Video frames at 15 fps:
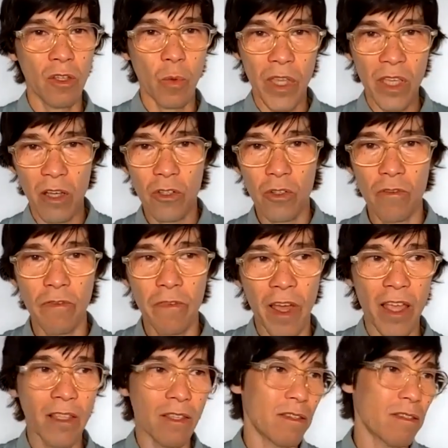the way Young Jun
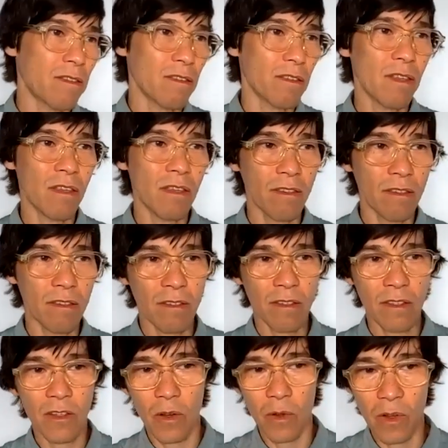fights is
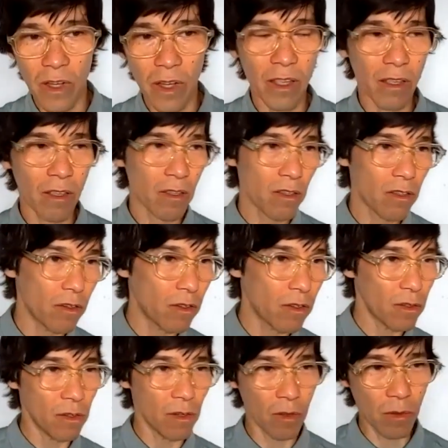you know like you
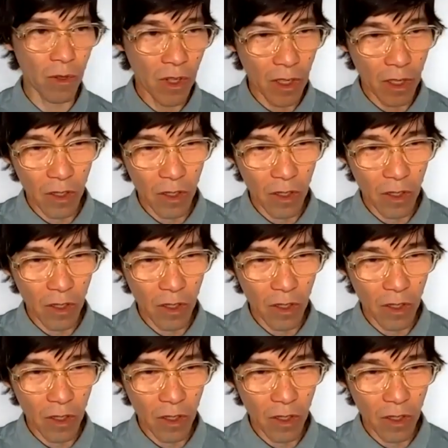know